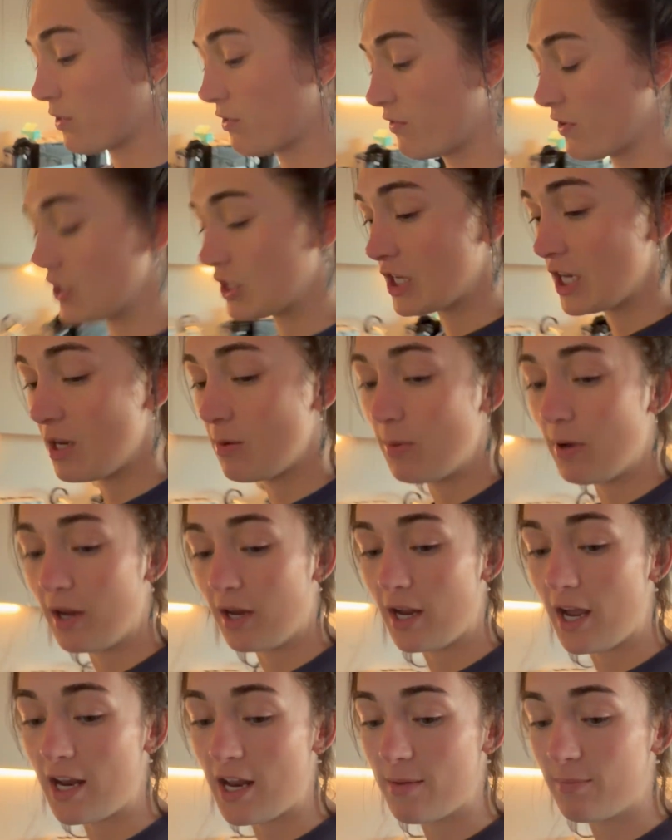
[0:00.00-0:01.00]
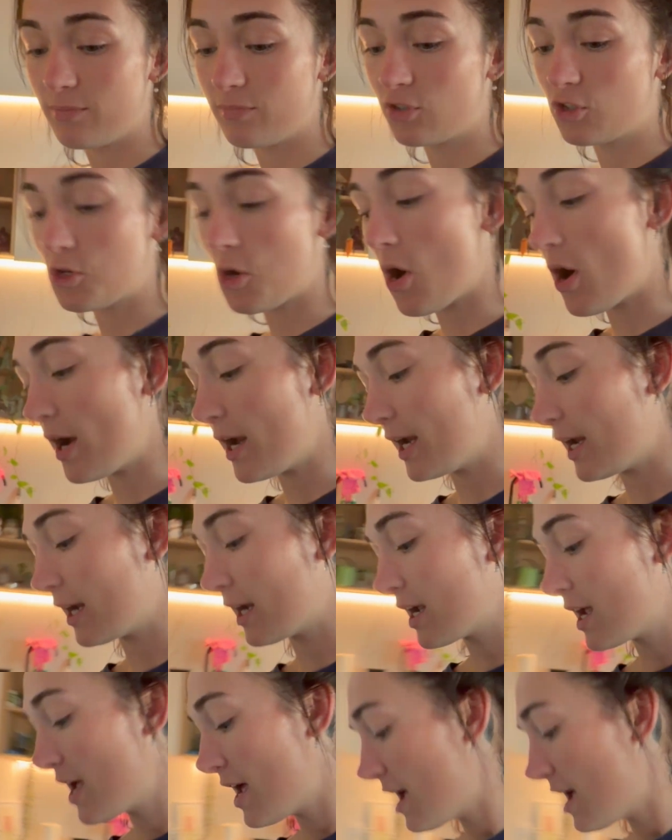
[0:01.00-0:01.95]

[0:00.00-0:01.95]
fish keeping, and I'm trying